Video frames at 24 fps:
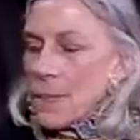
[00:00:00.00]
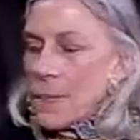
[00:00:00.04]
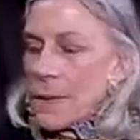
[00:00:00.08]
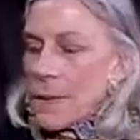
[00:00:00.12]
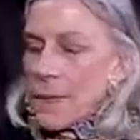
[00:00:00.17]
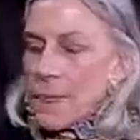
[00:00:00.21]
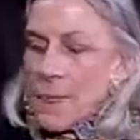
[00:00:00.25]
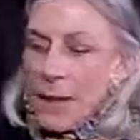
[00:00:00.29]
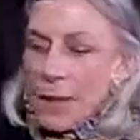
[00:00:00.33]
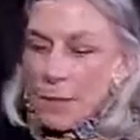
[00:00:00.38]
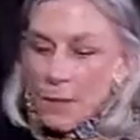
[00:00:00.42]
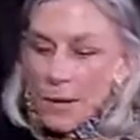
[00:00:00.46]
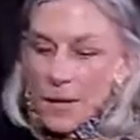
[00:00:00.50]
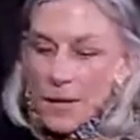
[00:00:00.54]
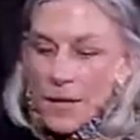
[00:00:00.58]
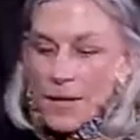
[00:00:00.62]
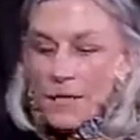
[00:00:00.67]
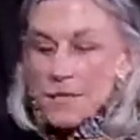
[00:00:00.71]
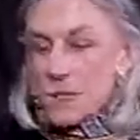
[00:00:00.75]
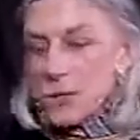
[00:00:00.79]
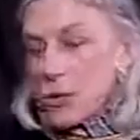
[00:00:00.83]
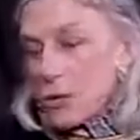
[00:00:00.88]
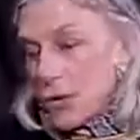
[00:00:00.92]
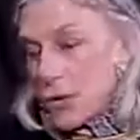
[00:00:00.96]
there
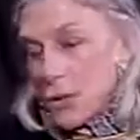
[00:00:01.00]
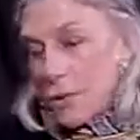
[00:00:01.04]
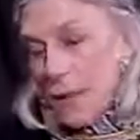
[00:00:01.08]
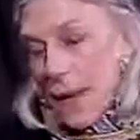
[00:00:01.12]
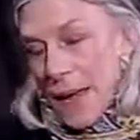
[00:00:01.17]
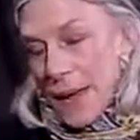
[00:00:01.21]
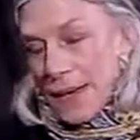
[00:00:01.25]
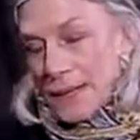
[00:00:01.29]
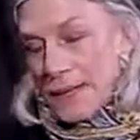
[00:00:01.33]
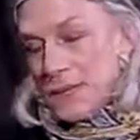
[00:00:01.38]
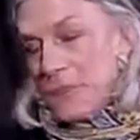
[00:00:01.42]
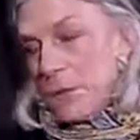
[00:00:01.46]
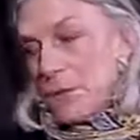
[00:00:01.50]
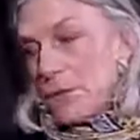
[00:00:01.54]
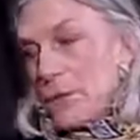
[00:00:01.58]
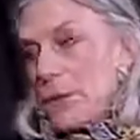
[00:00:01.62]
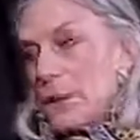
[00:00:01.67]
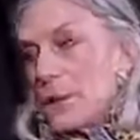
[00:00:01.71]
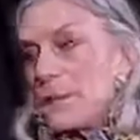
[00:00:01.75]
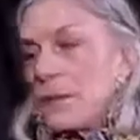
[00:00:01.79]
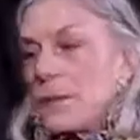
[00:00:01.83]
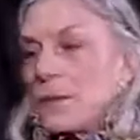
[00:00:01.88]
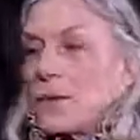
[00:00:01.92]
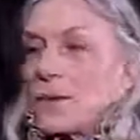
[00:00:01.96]
is good
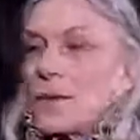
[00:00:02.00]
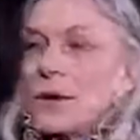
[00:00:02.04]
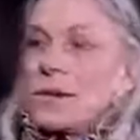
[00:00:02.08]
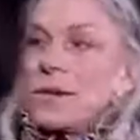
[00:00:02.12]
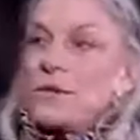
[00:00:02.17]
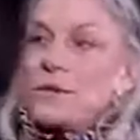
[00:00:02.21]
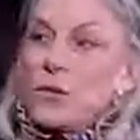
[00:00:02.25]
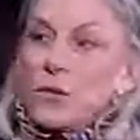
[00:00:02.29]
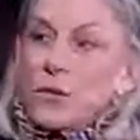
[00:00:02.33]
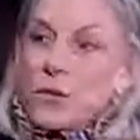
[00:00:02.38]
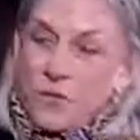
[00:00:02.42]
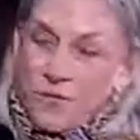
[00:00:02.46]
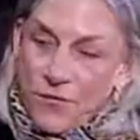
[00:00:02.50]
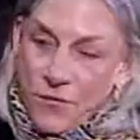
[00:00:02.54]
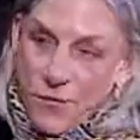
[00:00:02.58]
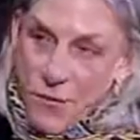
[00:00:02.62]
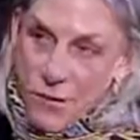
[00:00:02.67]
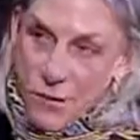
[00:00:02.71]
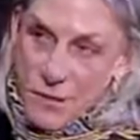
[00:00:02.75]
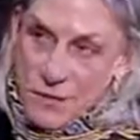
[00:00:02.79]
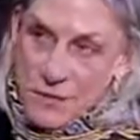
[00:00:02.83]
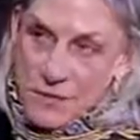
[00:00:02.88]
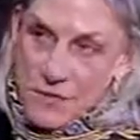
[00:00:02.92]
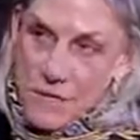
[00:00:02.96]
bacteria, there is good
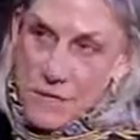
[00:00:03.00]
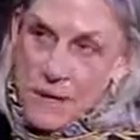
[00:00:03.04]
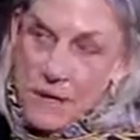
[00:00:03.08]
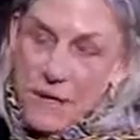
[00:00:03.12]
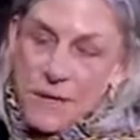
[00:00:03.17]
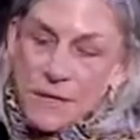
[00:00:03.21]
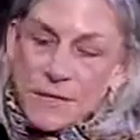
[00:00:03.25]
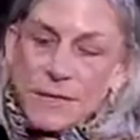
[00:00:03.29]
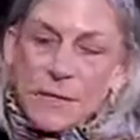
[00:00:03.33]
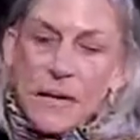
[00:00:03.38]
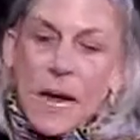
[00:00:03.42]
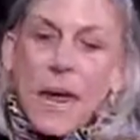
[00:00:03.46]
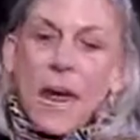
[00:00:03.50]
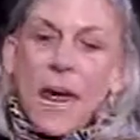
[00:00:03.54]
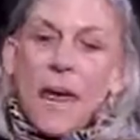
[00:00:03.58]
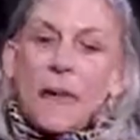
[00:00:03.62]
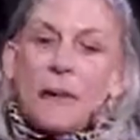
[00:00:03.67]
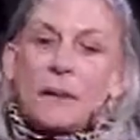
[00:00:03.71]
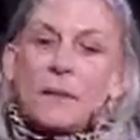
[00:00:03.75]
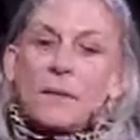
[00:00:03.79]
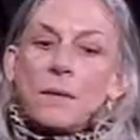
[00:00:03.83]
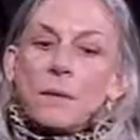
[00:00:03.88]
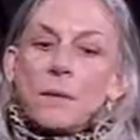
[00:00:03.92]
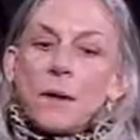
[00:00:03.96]
fungicides,
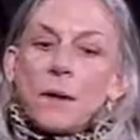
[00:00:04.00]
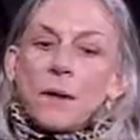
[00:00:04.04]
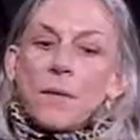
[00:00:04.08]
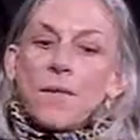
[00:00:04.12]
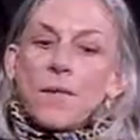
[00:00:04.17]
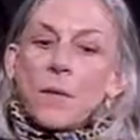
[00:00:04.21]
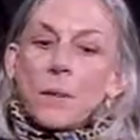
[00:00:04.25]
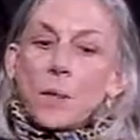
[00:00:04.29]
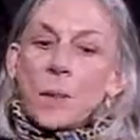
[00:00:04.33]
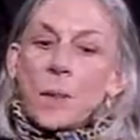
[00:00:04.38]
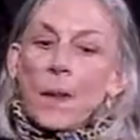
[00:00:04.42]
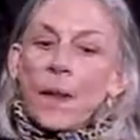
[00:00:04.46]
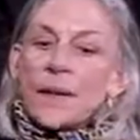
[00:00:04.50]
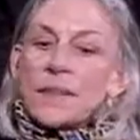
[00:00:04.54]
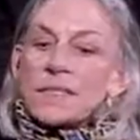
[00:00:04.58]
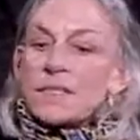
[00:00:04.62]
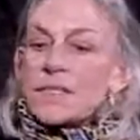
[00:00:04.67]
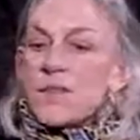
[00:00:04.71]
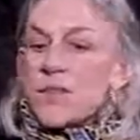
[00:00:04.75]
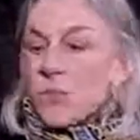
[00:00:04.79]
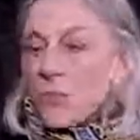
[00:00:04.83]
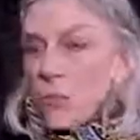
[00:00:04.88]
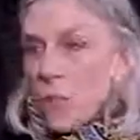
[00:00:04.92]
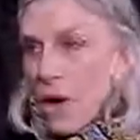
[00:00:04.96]
and the plants
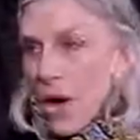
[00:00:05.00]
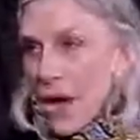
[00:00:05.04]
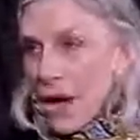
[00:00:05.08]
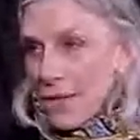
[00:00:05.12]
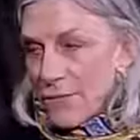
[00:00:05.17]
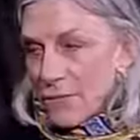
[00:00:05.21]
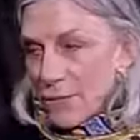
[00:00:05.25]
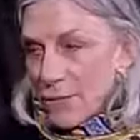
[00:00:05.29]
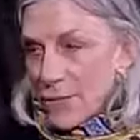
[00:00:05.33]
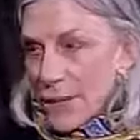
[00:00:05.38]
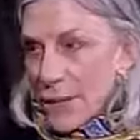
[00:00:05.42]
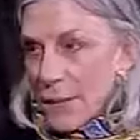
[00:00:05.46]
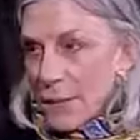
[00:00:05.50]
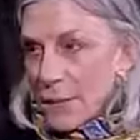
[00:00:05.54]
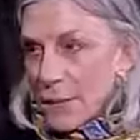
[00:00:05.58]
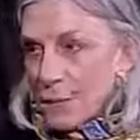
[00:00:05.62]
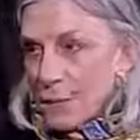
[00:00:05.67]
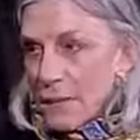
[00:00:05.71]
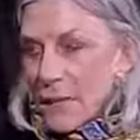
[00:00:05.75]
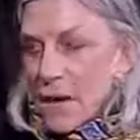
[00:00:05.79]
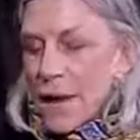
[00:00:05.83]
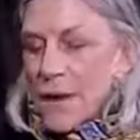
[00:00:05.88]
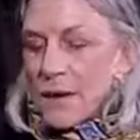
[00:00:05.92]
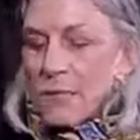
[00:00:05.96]
thrive on that.
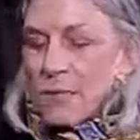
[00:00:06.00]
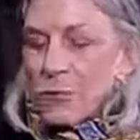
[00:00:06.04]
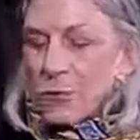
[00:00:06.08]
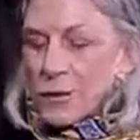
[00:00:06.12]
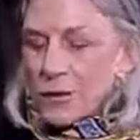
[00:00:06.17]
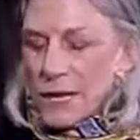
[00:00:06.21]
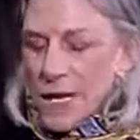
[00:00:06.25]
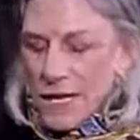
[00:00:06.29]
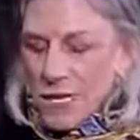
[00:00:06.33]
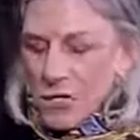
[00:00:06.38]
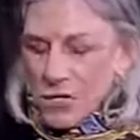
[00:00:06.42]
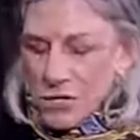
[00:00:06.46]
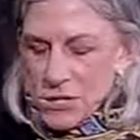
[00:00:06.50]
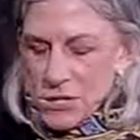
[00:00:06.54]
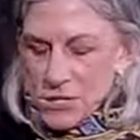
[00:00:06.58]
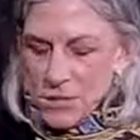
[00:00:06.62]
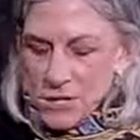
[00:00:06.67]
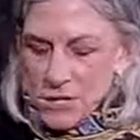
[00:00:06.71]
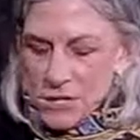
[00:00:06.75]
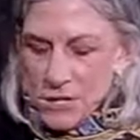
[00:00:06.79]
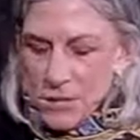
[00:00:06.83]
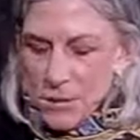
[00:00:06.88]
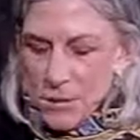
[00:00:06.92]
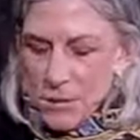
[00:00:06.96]
They have a
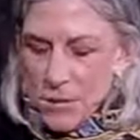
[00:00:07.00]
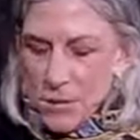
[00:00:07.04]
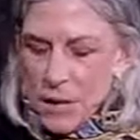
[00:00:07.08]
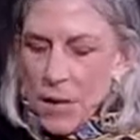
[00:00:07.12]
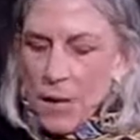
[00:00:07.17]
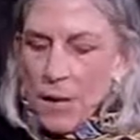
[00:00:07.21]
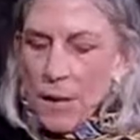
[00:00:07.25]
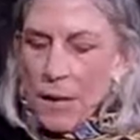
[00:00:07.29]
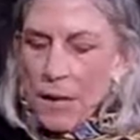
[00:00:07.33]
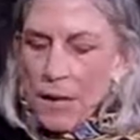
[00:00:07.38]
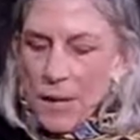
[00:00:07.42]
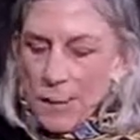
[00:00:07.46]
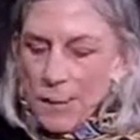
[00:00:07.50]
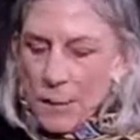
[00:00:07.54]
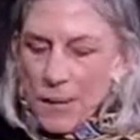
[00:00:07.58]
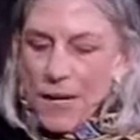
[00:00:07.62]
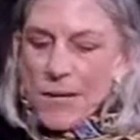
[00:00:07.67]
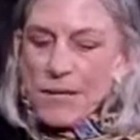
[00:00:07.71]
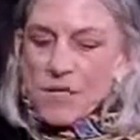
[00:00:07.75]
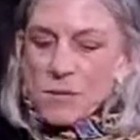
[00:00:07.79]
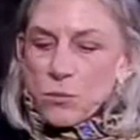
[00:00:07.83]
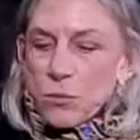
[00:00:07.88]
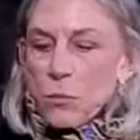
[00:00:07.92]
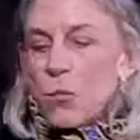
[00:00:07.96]
relationship, the
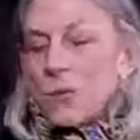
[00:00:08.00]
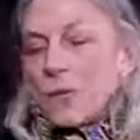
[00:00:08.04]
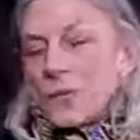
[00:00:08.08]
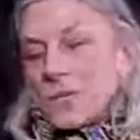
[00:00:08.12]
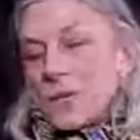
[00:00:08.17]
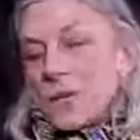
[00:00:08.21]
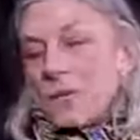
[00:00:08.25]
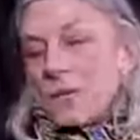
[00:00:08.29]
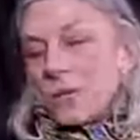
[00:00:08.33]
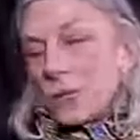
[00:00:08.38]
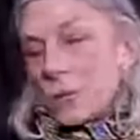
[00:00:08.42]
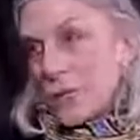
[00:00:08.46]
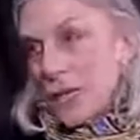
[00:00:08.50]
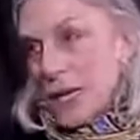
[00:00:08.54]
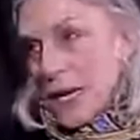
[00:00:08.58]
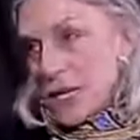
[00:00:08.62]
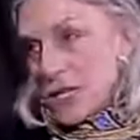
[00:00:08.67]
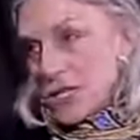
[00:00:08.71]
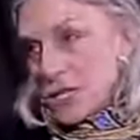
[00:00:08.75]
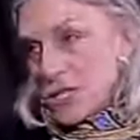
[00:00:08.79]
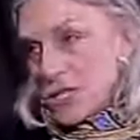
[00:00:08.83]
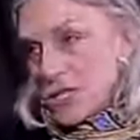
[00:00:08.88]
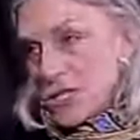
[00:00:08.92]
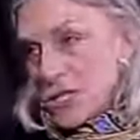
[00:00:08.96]
plant's roots have a
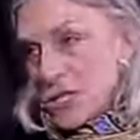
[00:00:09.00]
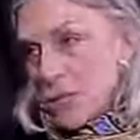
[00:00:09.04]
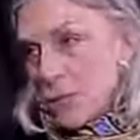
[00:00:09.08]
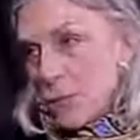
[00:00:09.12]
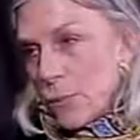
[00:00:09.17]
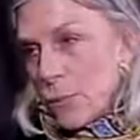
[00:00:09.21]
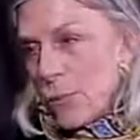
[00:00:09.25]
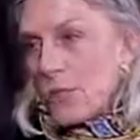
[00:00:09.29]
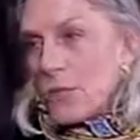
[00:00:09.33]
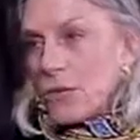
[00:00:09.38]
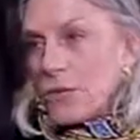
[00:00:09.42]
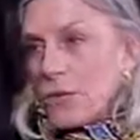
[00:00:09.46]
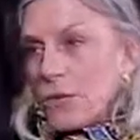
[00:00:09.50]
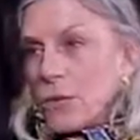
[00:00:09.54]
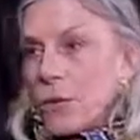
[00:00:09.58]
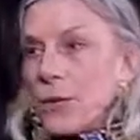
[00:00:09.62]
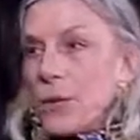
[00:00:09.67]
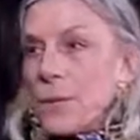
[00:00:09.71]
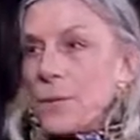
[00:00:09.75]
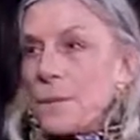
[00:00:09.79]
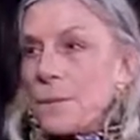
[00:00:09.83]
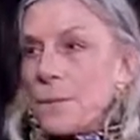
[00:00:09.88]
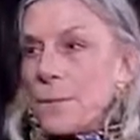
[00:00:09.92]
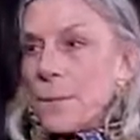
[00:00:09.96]
relationship with the
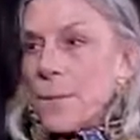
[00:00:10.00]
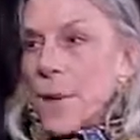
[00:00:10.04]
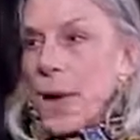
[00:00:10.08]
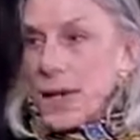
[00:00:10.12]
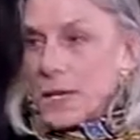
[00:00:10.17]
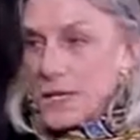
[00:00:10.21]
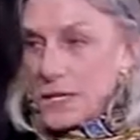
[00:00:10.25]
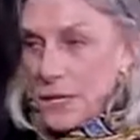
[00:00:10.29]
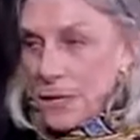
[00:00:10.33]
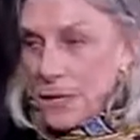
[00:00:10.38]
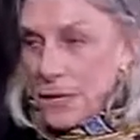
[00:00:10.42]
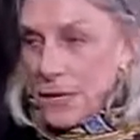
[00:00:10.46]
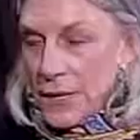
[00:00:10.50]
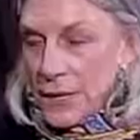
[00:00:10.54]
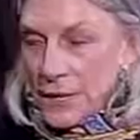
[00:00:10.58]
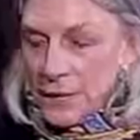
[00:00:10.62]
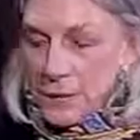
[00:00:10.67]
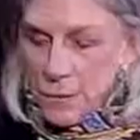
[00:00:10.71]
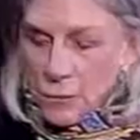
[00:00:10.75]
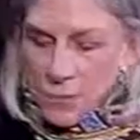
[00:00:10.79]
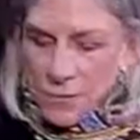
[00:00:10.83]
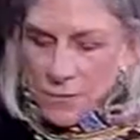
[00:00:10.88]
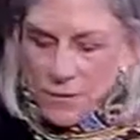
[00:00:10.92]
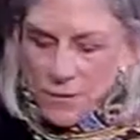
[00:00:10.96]
good bacteria and the
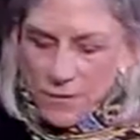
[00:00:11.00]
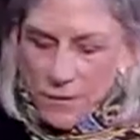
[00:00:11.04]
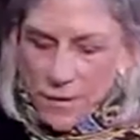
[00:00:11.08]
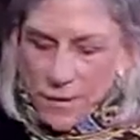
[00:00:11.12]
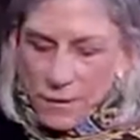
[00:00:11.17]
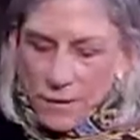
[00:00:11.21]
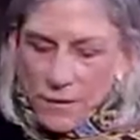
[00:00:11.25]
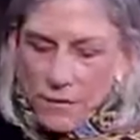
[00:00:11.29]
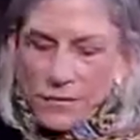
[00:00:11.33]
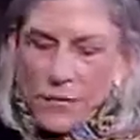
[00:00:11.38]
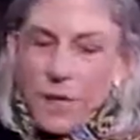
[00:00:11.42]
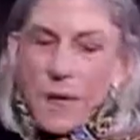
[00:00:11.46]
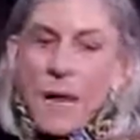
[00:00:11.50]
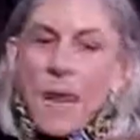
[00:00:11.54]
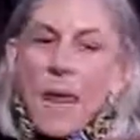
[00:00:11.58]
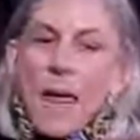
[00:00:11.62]
good fungus.